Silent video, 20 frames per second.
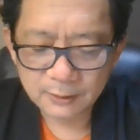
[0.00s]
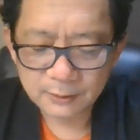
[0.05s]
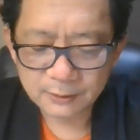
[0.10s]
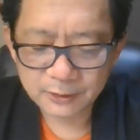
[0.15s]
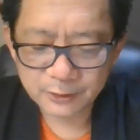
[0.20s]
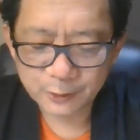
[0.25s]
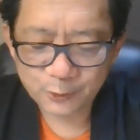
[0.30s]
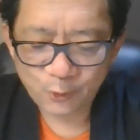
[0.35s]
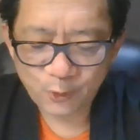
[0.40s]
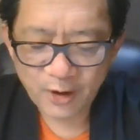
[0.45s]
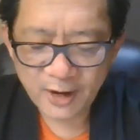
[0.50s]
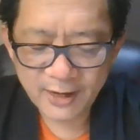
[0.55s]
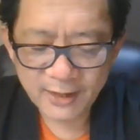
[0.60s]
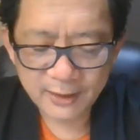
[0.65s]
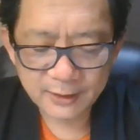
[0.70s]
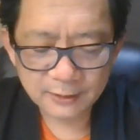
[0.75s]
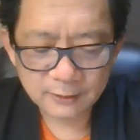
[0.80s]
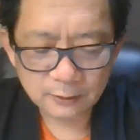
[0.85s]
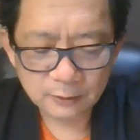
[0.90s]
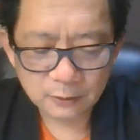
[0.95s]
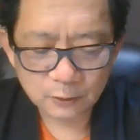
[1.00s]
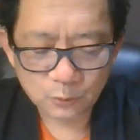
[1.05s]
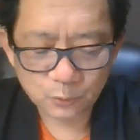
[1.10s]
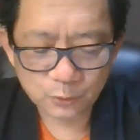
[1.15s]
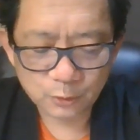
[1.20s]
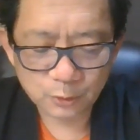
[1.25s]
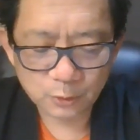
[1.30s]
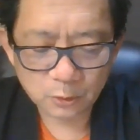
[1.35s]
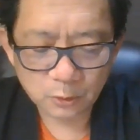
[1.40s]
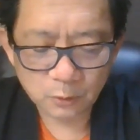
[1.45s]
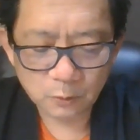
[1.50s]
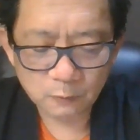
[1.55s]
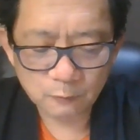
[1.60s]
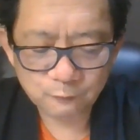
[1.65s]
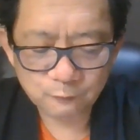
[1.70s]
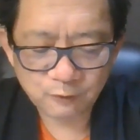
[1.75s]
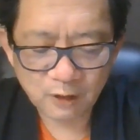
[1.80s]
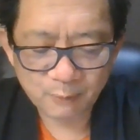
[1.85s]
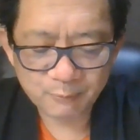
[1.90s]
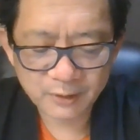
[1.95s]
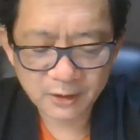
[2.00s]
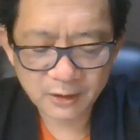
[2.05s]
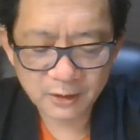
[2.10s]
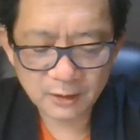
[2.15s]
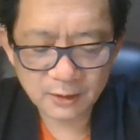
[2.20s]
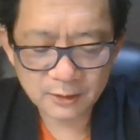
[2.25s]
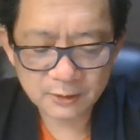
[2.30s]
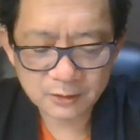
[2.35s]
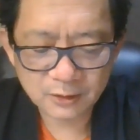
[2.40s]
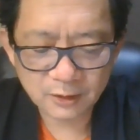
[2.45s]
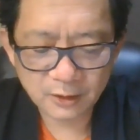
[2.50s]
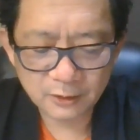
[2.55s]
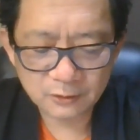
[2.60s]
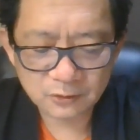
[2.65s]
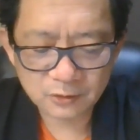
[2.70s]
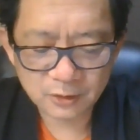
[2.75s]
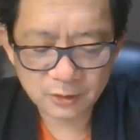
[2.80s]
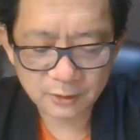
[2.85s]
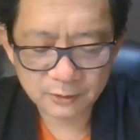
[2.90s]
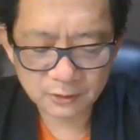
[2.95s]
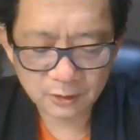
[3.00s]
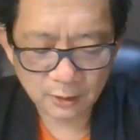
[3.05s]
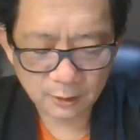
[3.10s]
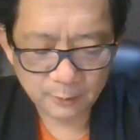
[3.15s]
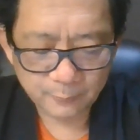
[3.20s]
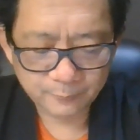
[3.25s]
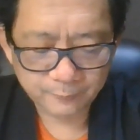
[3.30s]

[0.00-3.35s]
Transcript: the right to the rule from his ancestor,